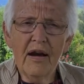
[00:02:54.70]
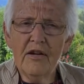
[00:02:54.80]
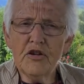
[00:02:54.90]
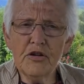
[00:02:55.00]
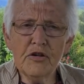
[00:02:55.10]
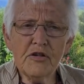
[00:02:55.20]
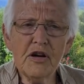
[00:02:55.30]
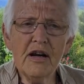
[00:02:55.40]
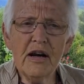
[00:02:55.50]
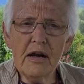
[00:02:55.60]

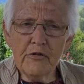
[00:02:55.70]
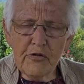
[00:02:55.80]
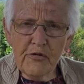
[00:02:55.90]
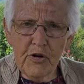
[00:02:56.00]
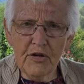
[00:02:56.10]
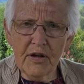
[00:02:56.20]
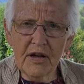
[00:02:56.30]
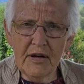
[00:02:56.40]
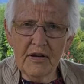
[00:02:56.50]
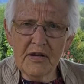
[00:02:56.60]
children loved Father
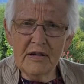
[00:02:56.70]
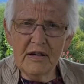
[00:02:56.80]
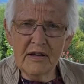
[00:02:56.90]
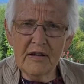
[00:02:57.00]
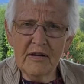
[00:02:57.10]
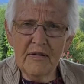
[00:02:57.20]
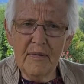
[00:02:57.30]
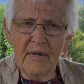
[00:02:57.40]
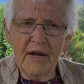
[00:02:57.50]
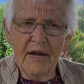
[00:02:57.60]
Kentenich.
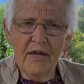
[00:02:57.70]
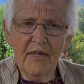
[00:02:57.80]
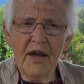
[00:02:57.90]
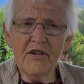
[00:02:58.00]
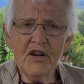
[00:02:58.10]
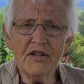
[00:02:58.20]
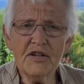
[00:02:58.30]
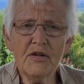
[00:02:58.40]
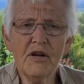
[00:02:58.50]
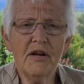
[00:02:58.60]
They
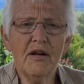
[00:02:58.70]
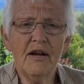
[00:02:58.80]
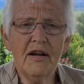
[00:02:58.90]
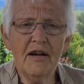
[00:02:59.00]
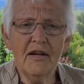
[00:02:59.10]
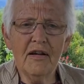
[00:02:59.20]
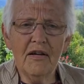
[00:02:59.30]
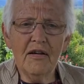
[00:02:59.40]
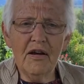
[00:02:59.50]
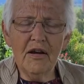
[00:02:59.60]
just uh,
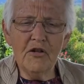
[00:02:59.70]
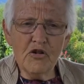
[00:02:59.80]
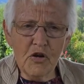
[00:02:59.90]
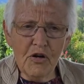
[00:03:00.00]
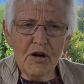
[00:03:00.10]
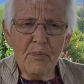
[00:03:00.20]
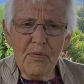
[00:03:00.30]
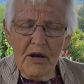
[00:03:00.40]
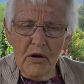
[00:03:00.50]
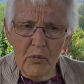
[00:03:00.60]
enjoyed
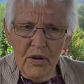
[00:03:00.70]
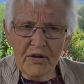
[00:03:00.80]
being with